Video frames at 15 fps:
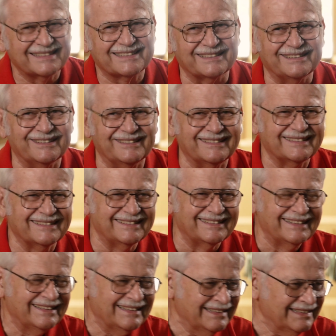so
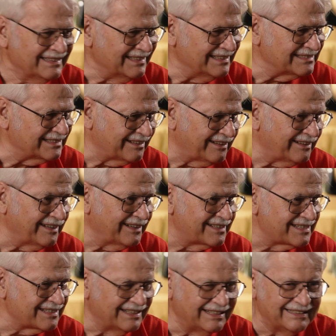I said,
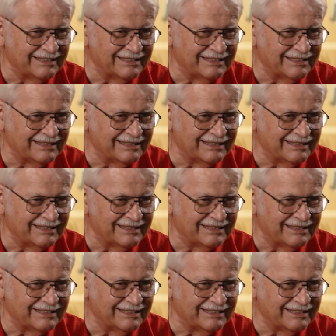thanks.